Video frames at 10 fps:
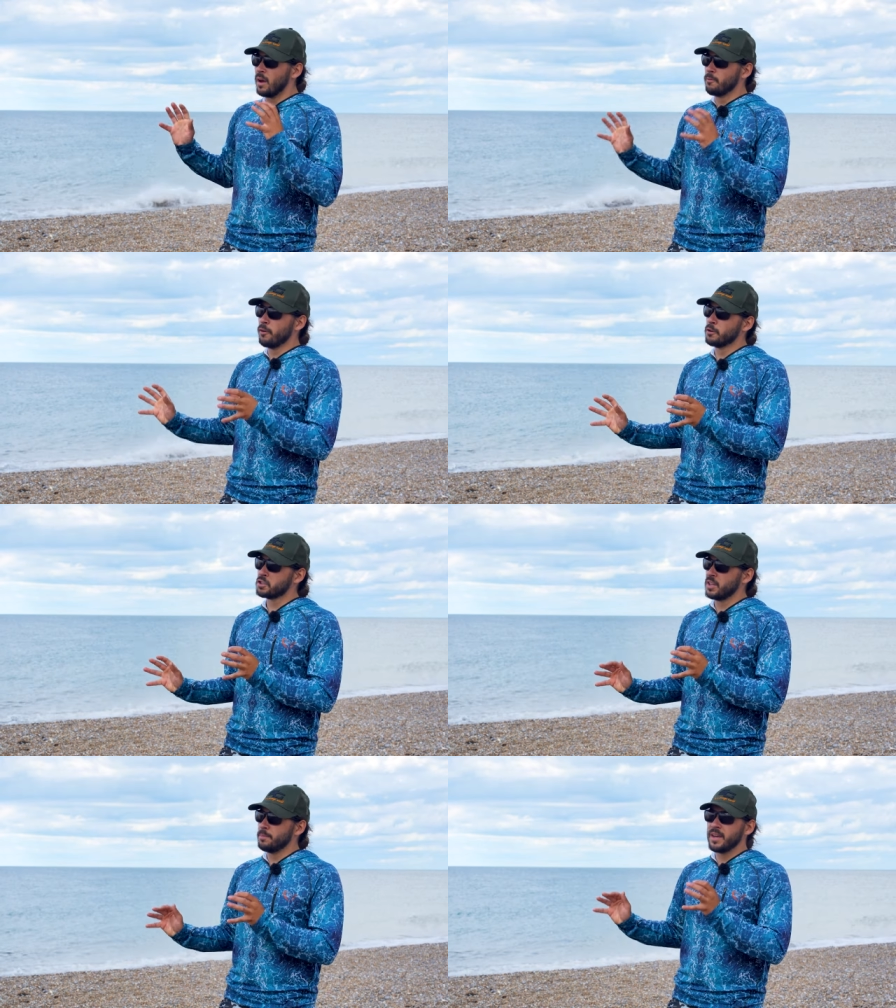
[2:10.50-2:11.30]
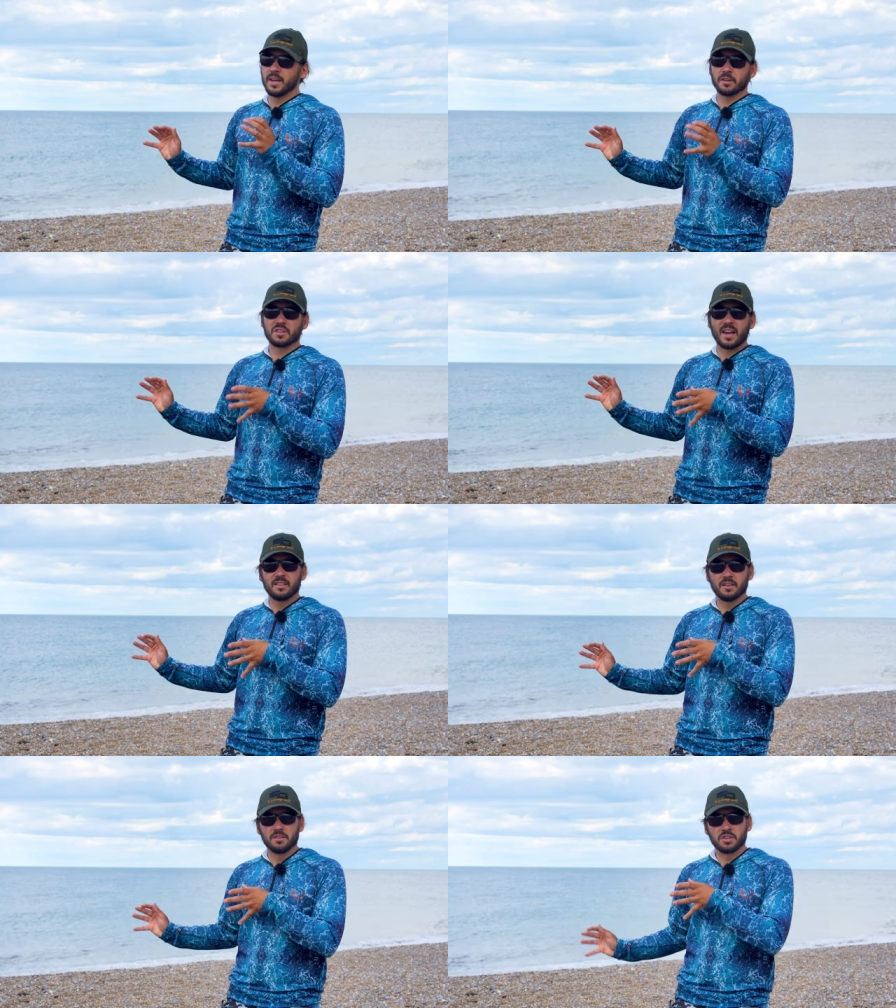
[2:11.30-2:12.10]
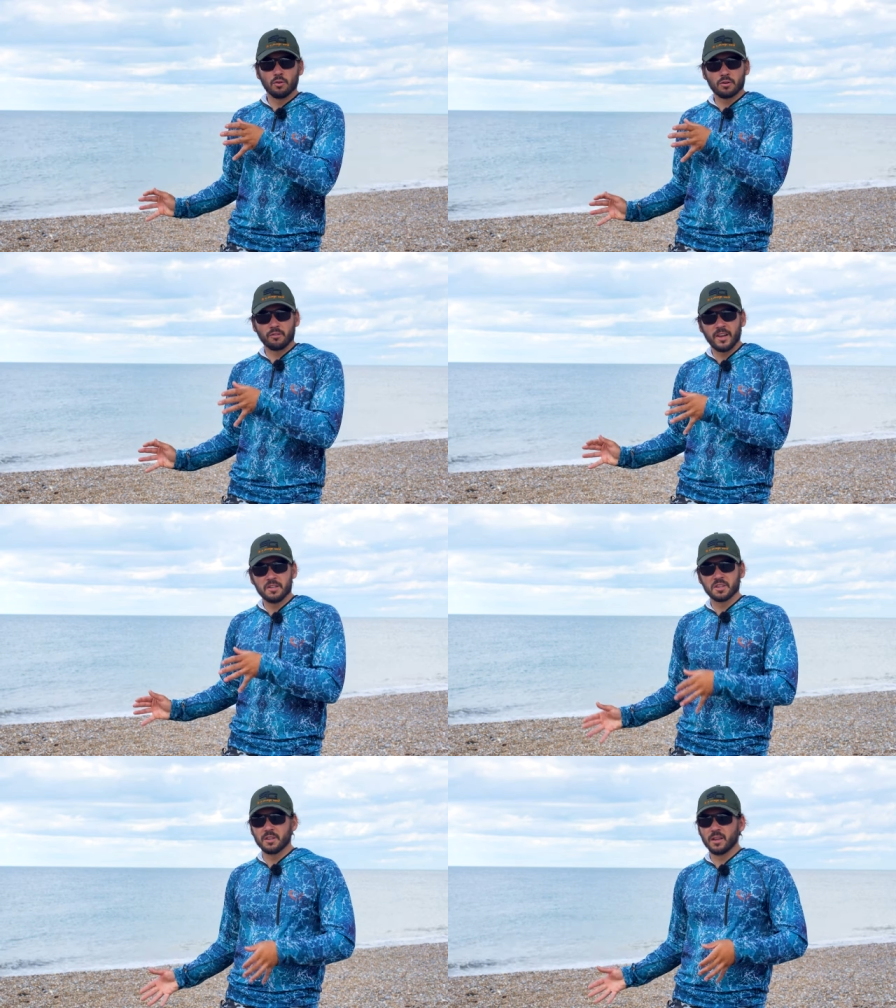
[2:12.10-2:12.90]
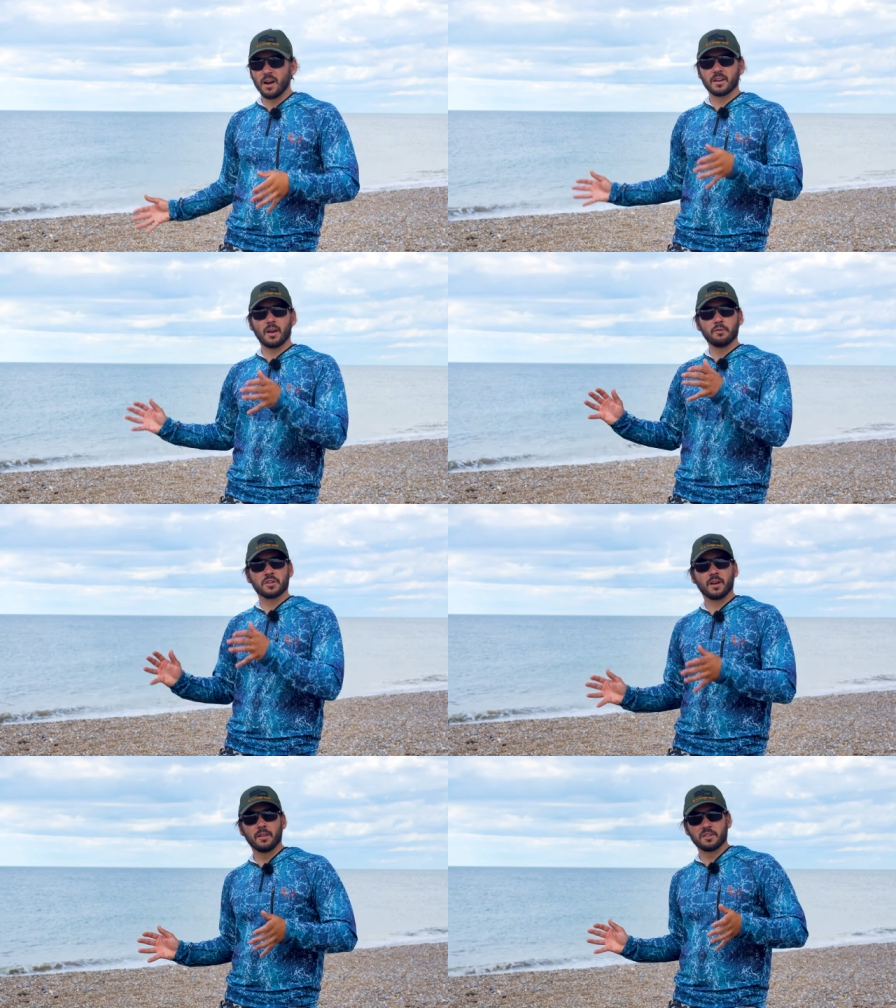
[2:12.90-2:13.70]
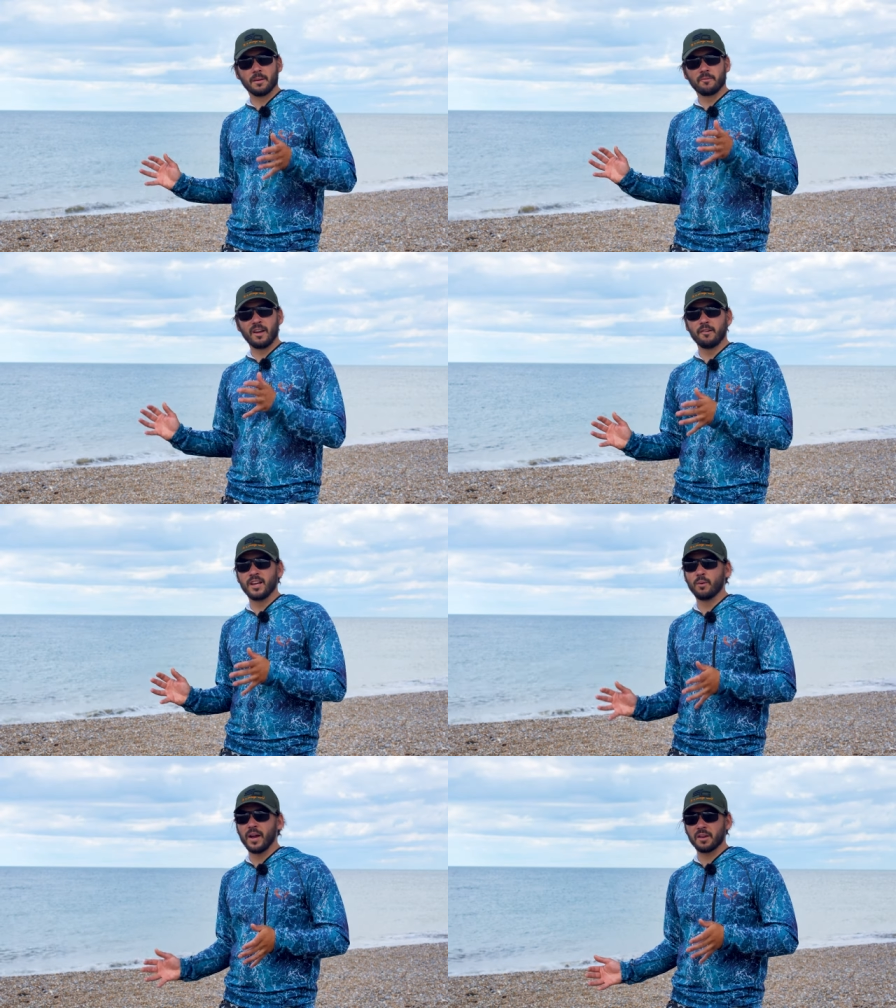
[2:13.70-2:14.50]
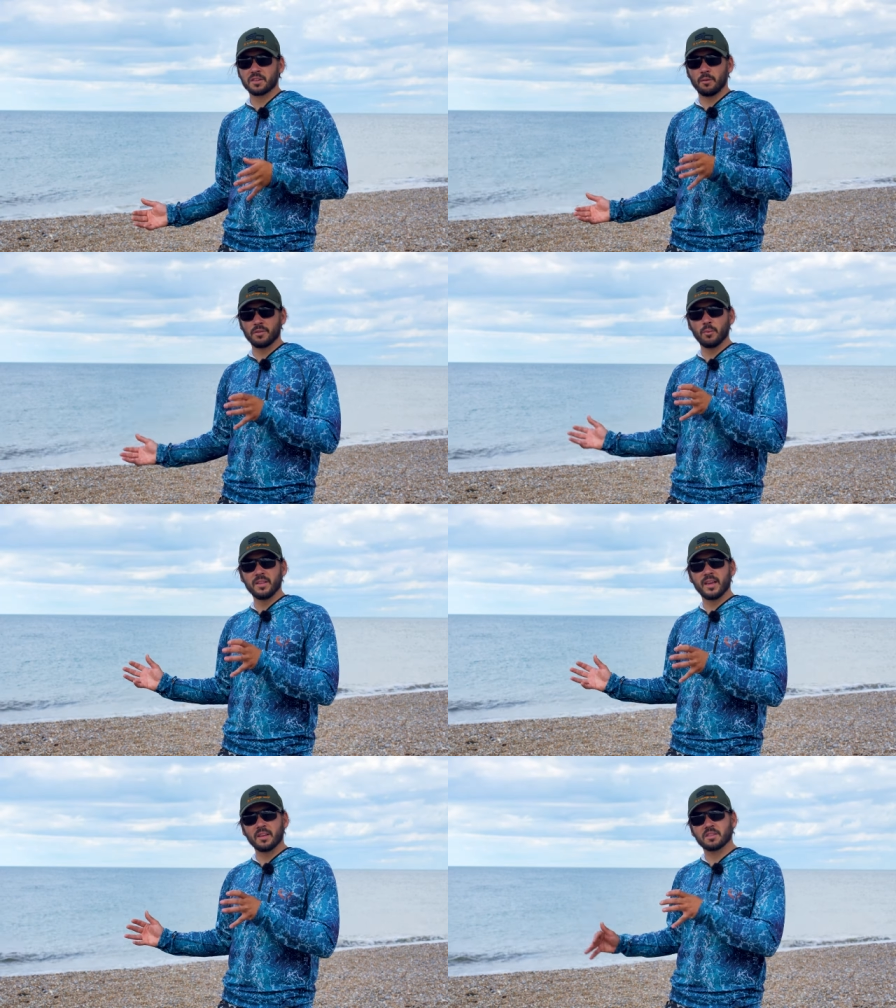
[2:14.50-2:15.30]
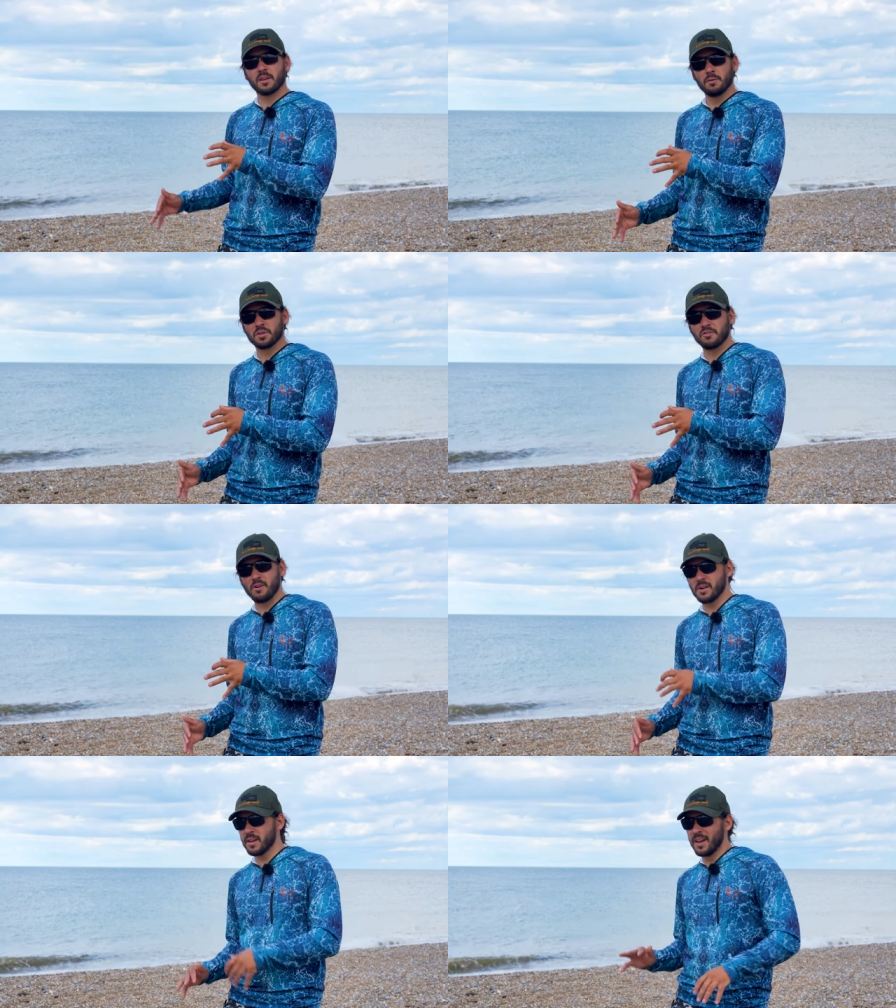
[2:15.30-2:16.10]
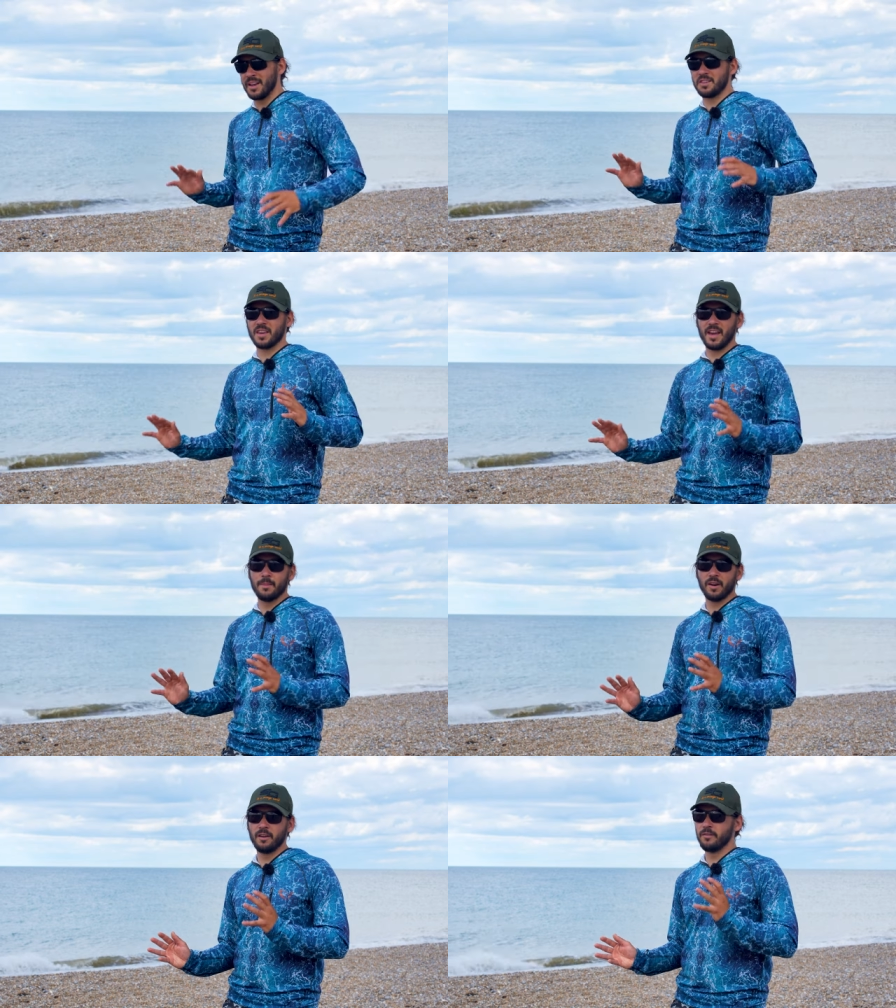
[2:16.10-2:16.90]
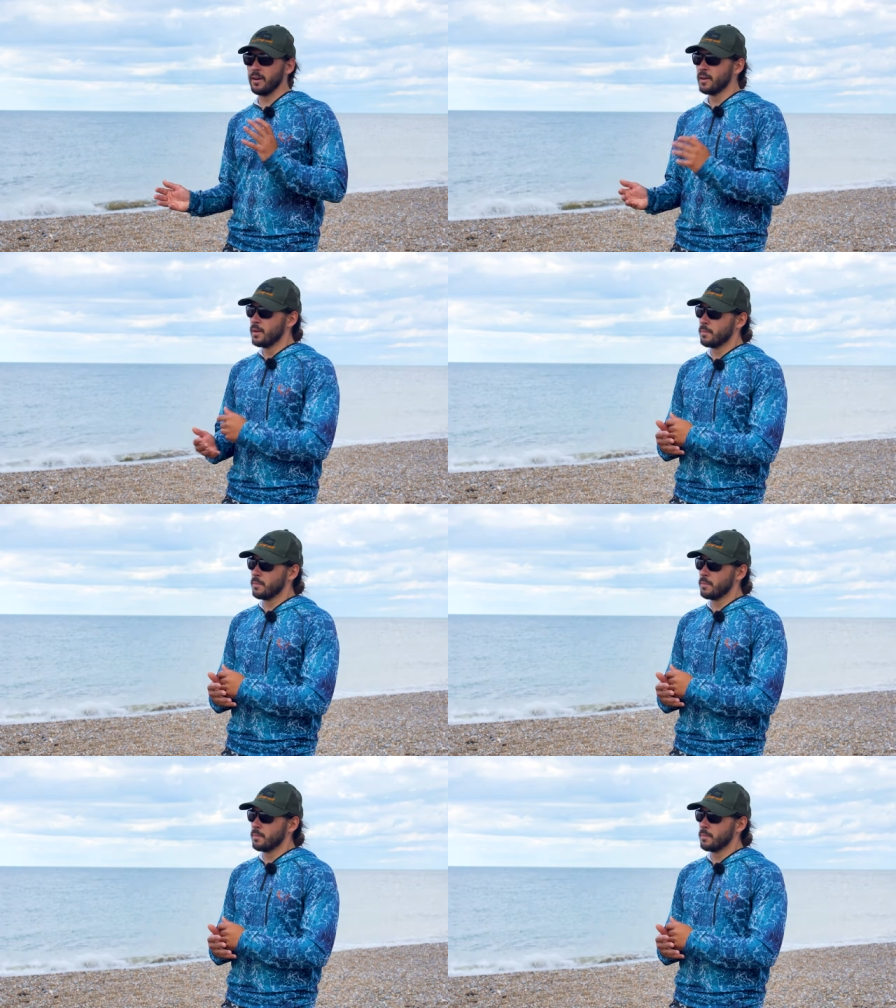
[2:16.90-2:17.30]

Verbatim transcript: Unfortunately, being a sand and chalk region, our coast colours up very quick, so if the wind gets too strong, it's game over.